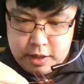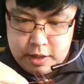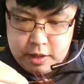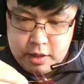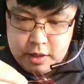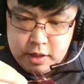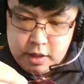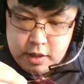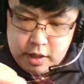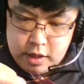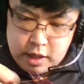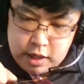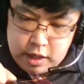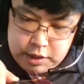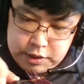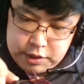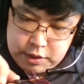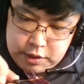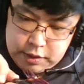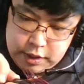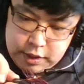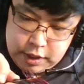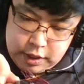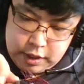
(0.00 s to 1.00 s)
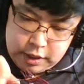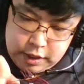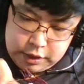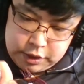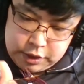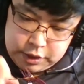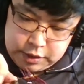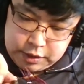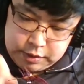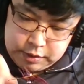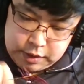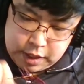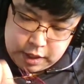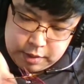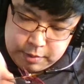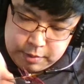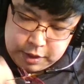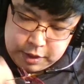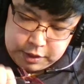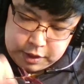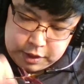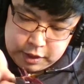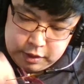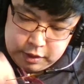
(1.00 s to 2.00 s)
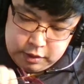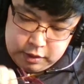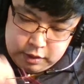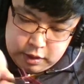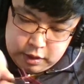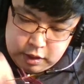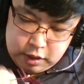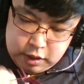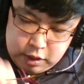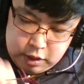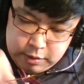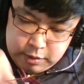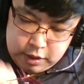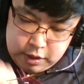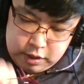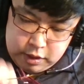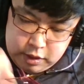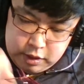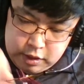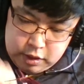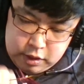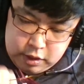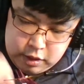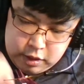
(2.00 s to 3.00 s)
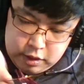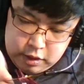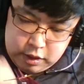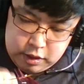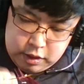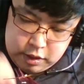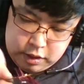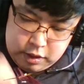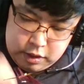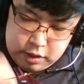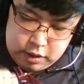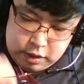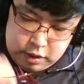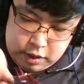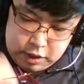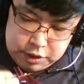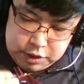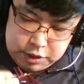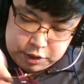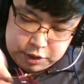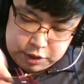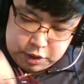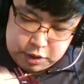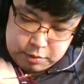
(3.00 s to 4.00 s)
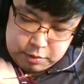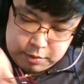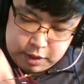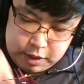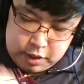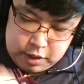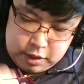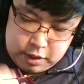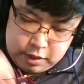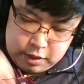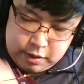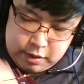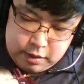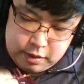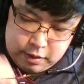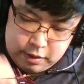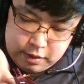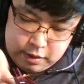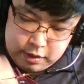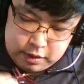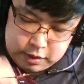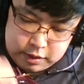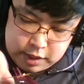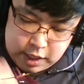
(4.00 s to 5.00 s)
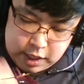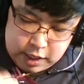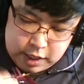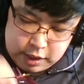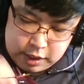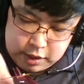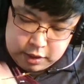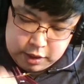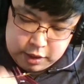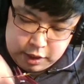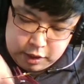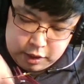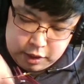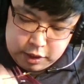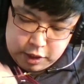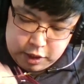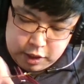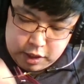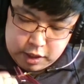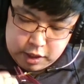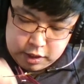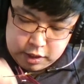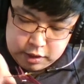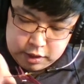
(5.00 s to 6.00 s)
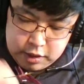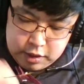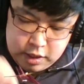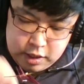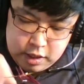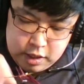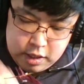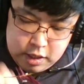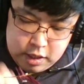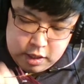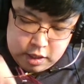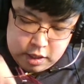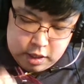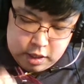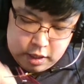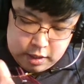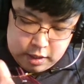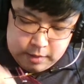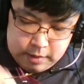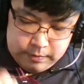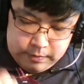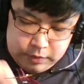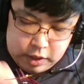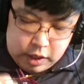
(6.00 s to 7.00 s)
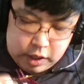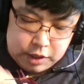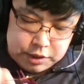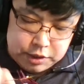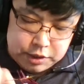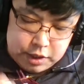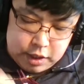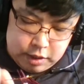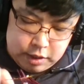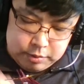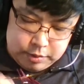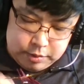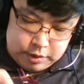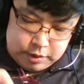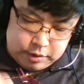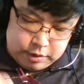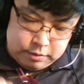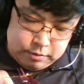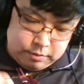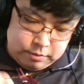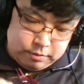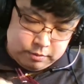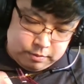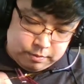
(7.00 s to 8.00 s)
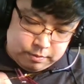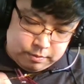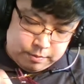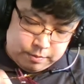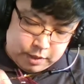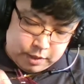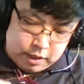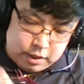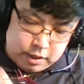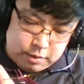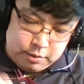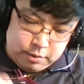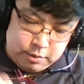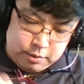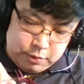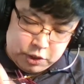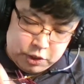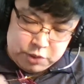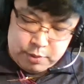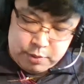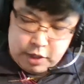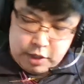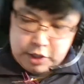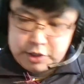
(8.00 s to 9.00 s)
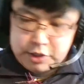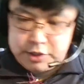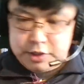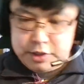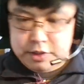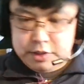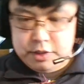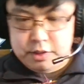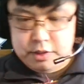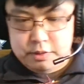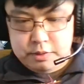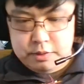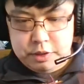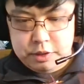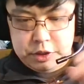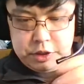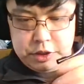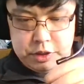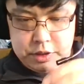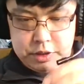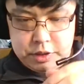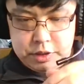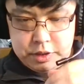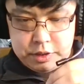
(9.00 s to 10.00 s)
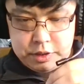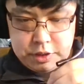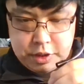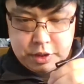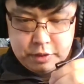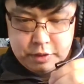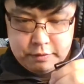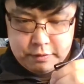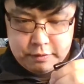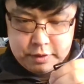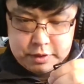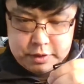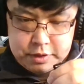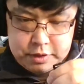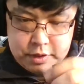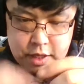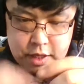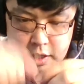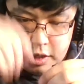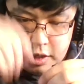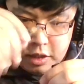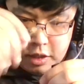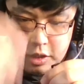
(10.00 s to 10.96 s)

And also, it just kind of makes it a little bit easier to be tied cleanly, and it also helps be a little bit more sparse, which is good for this style